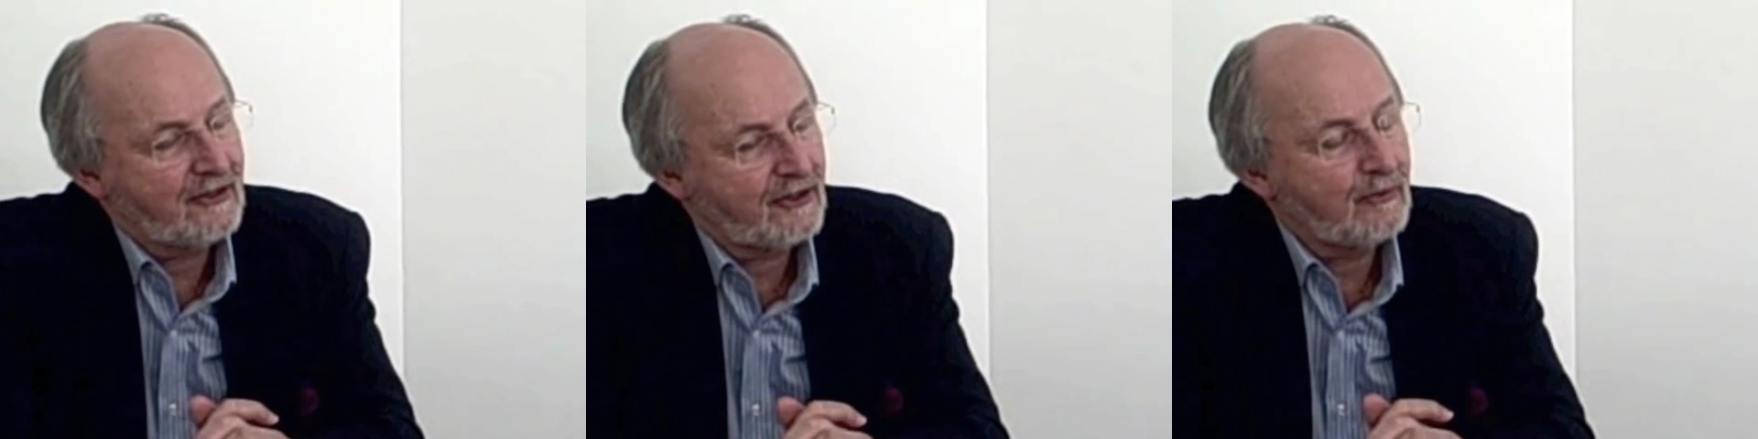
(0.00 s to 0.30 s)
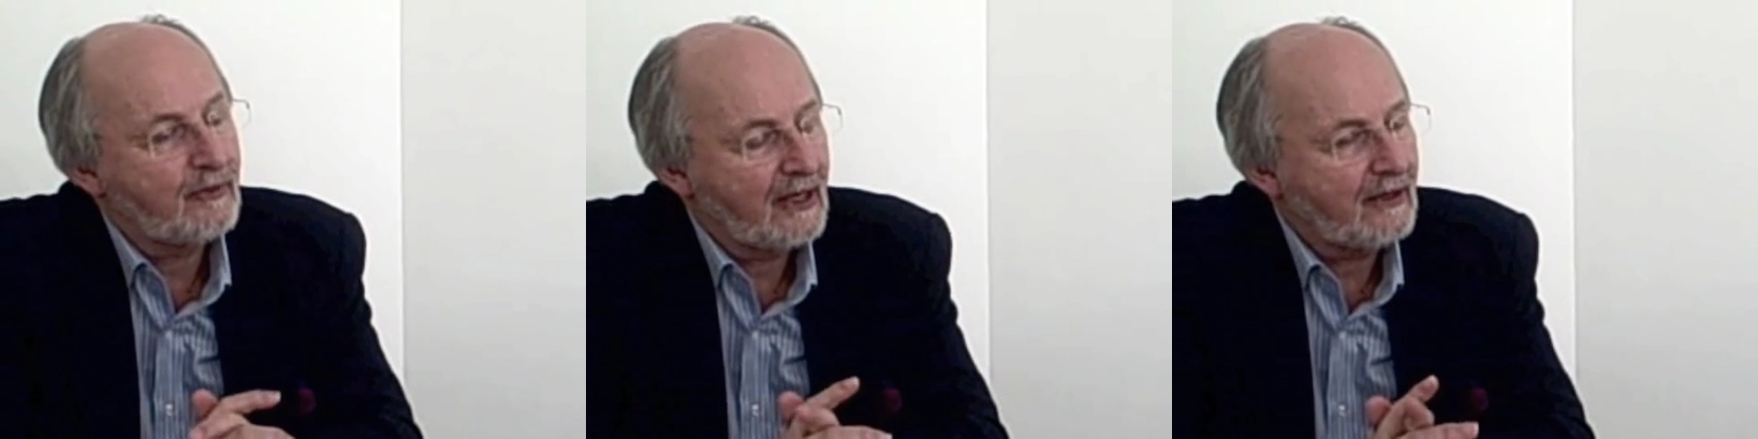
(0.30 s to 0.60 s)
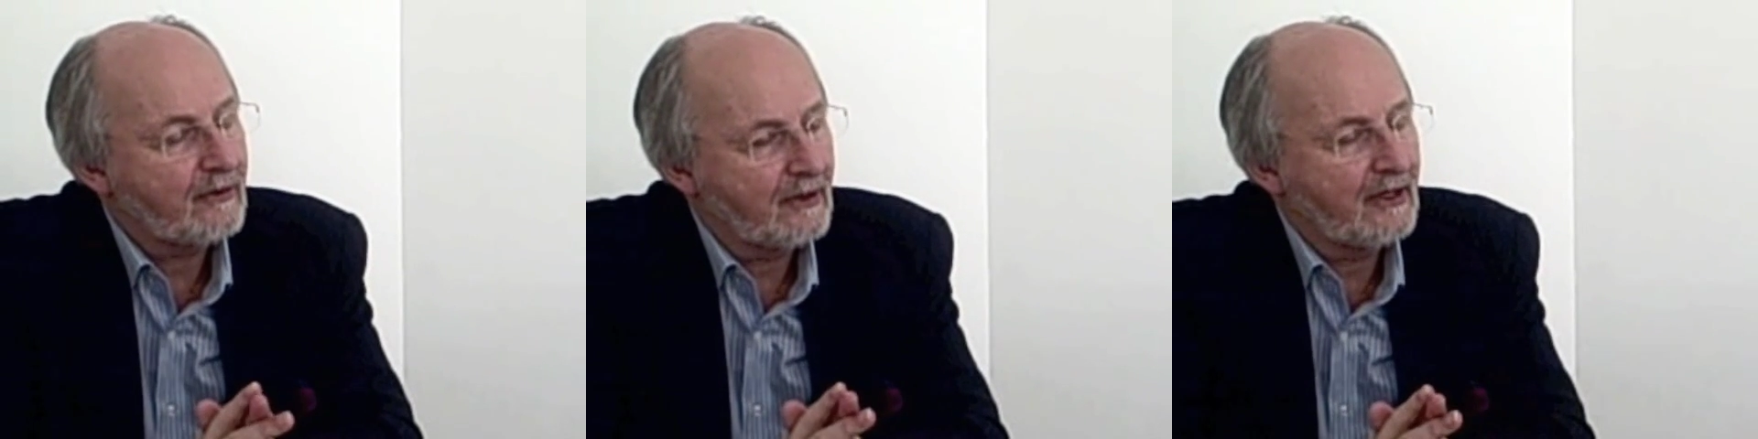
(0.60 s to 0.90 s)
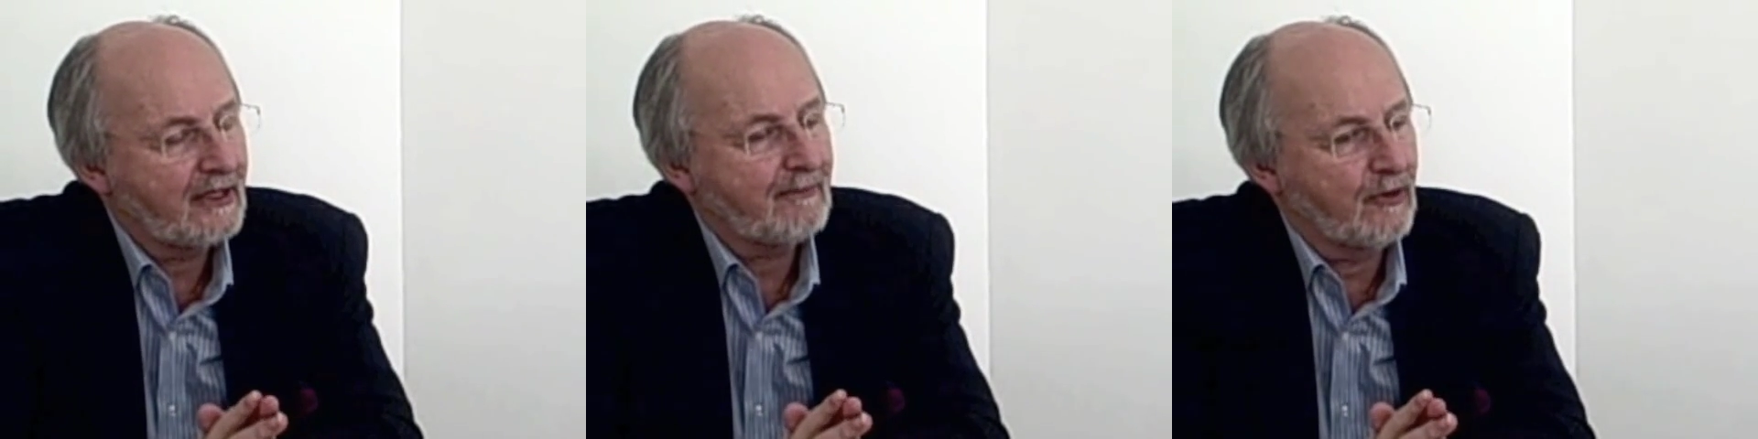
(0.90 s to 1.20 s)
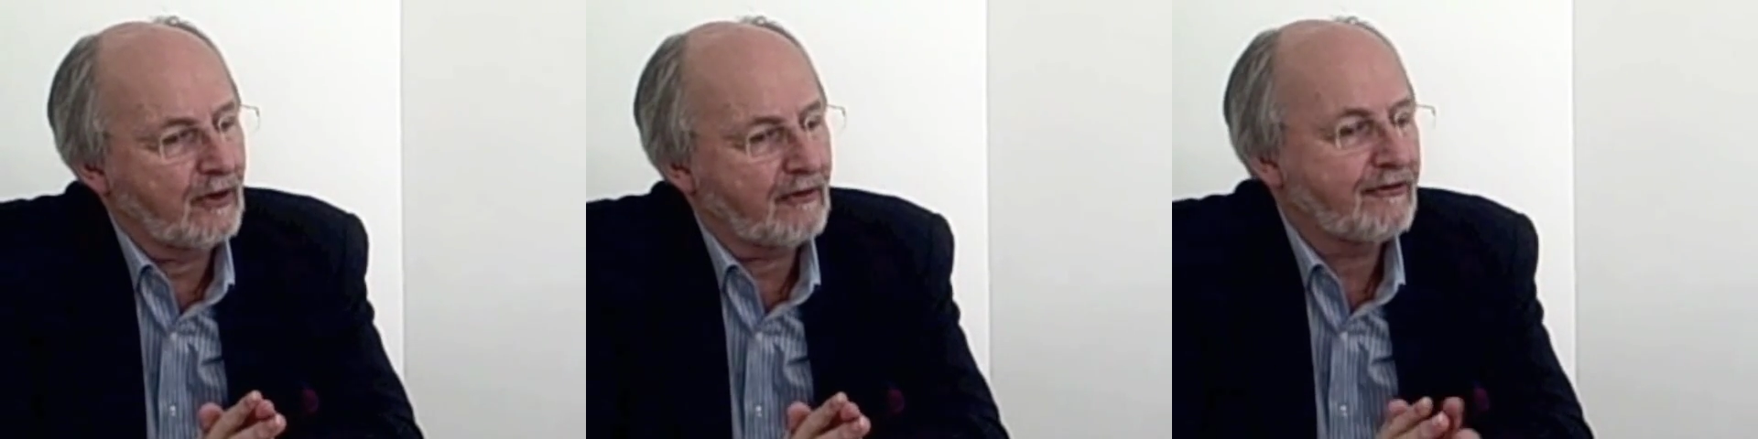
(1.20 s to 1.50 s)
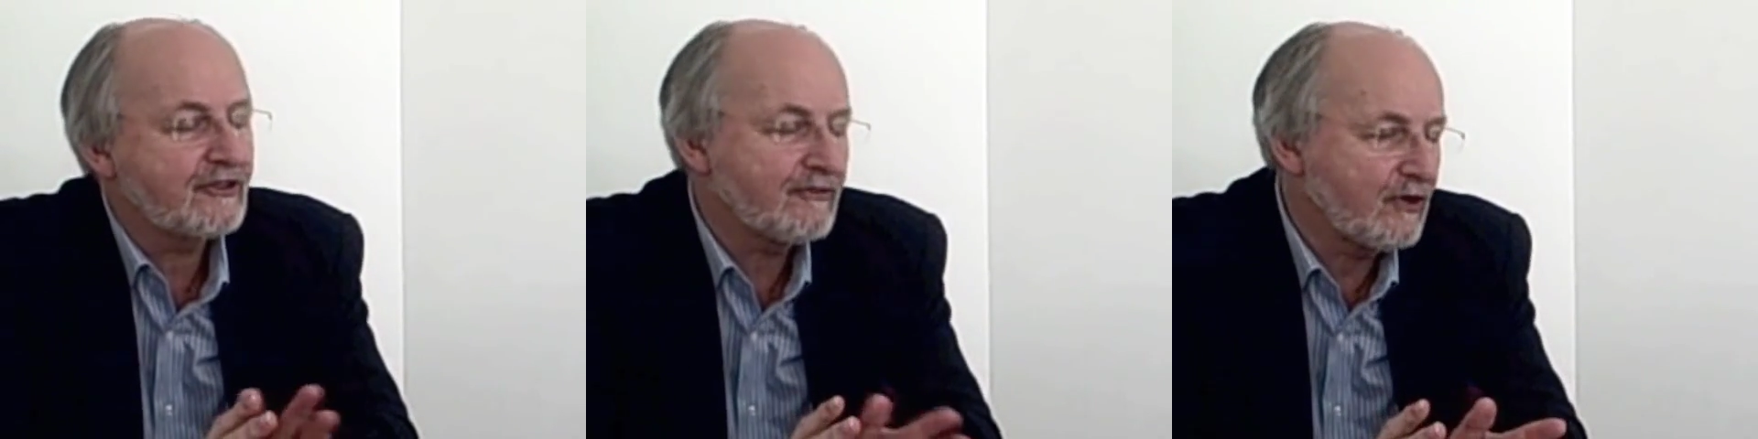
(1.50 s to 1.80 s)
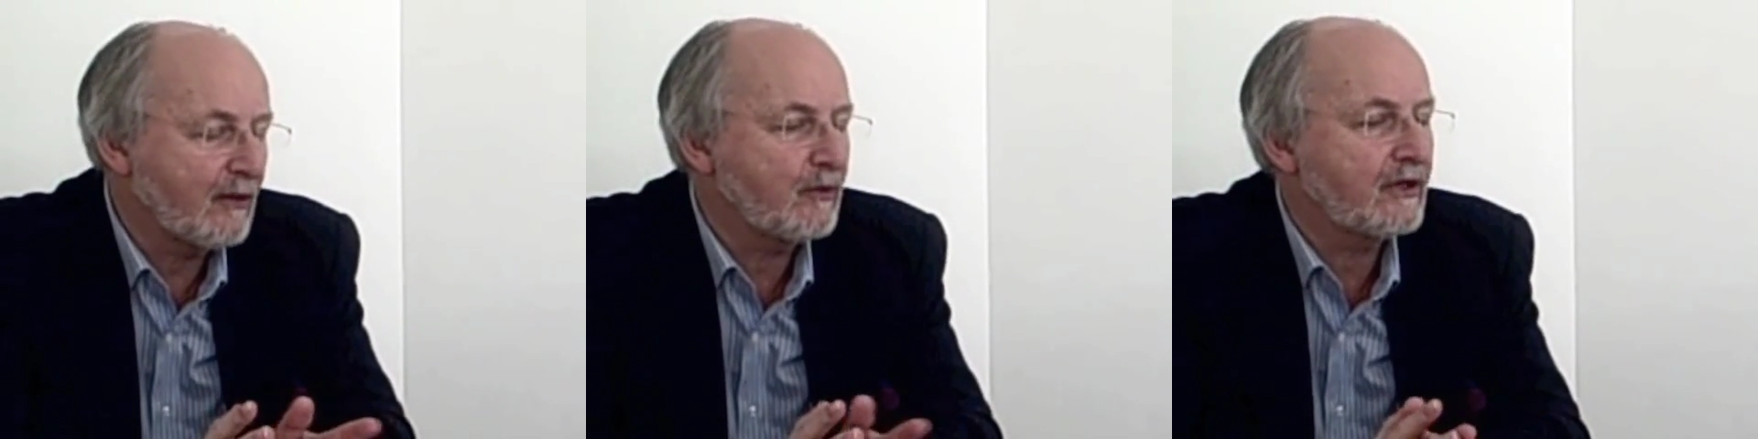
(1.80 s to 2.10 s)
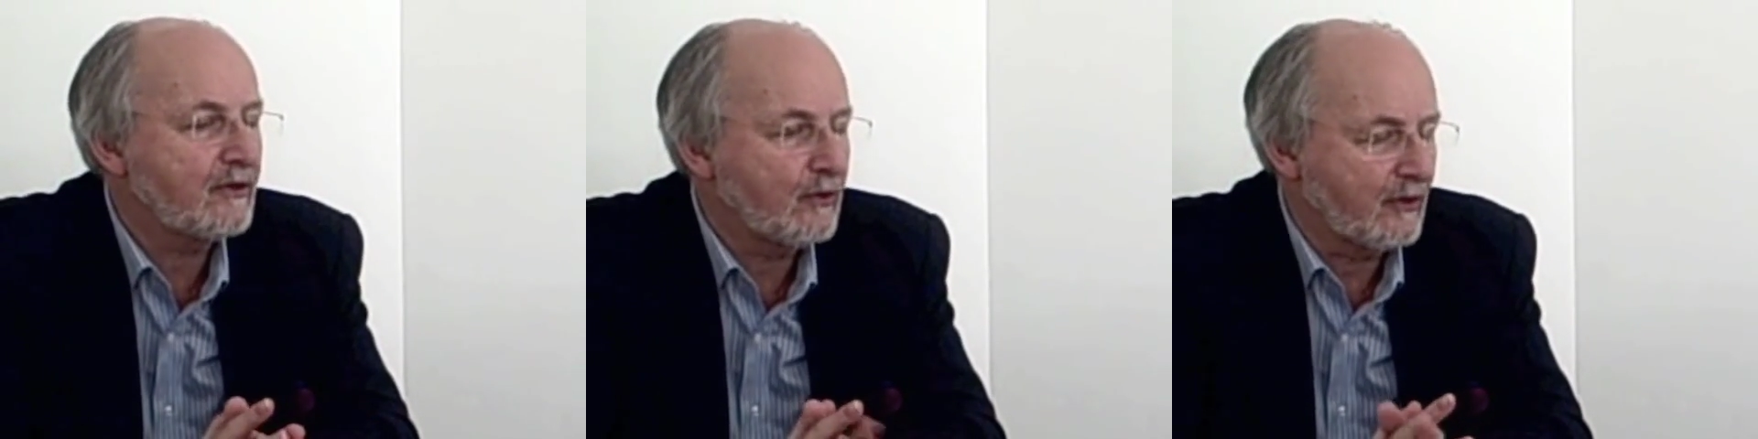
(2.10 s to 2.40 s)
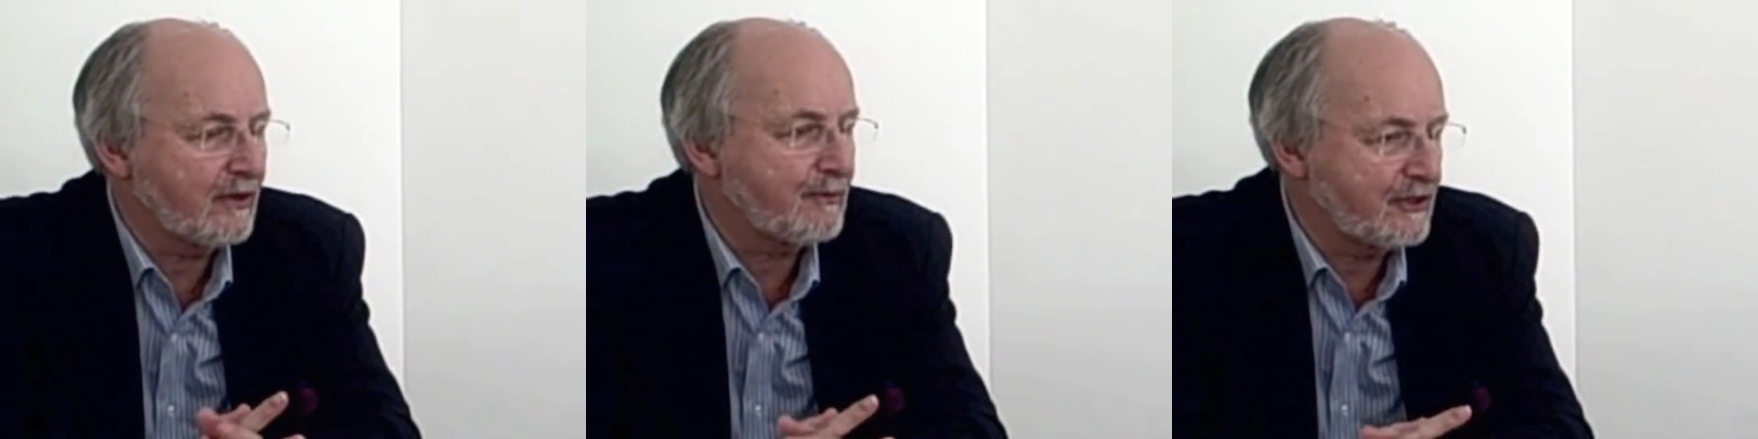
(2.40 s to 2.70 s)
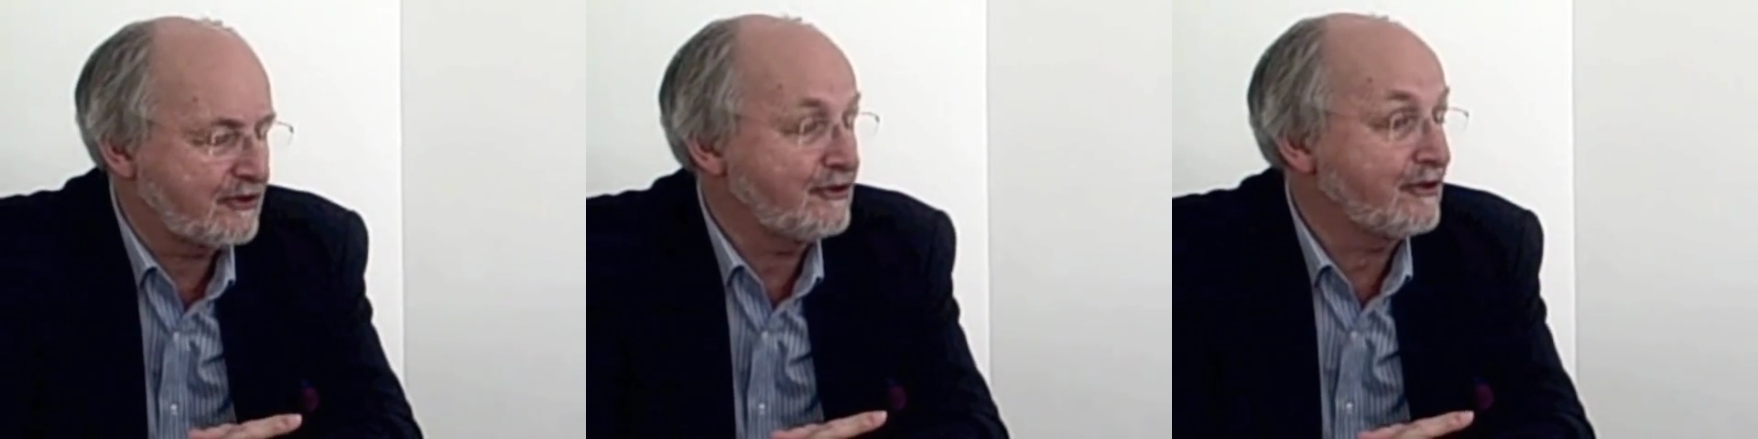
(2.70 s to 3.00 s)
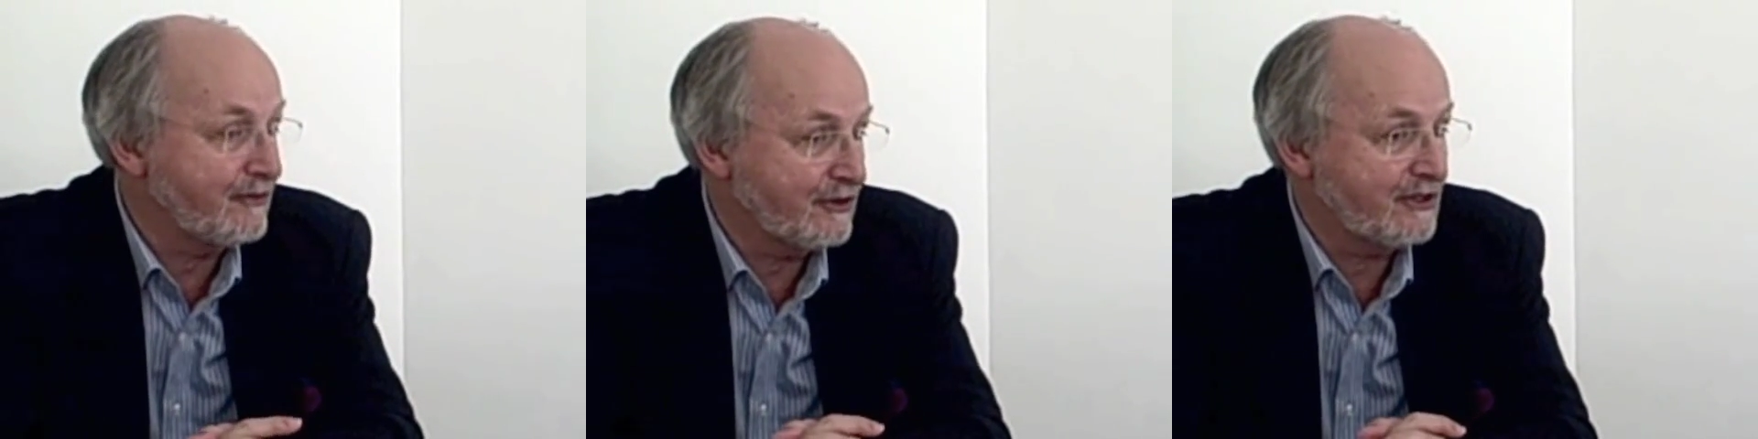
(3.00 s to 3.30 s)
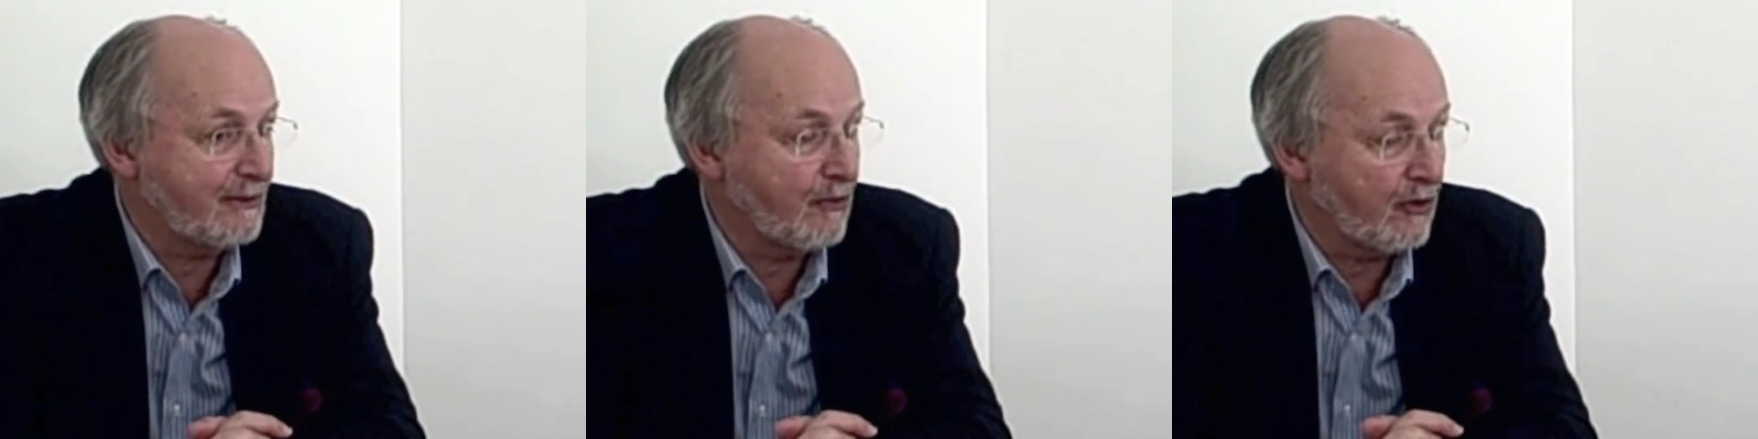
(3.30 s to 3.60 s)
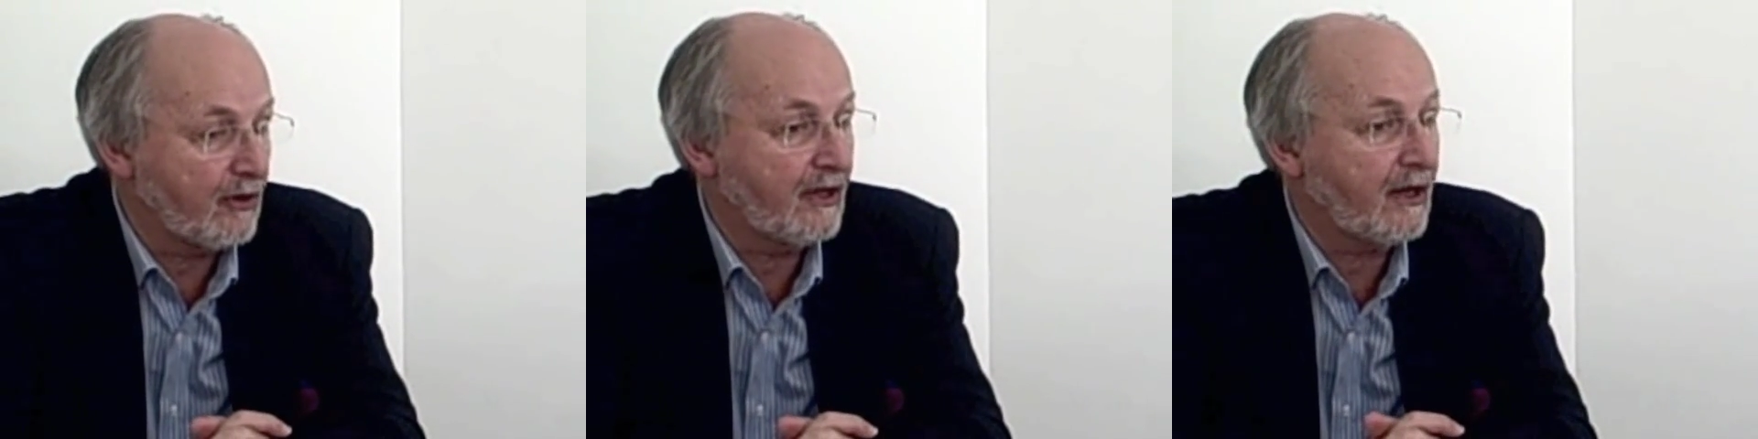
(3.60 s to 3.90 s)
it's a really good learning model. First of all, I wouldn't call it the Princeton University model.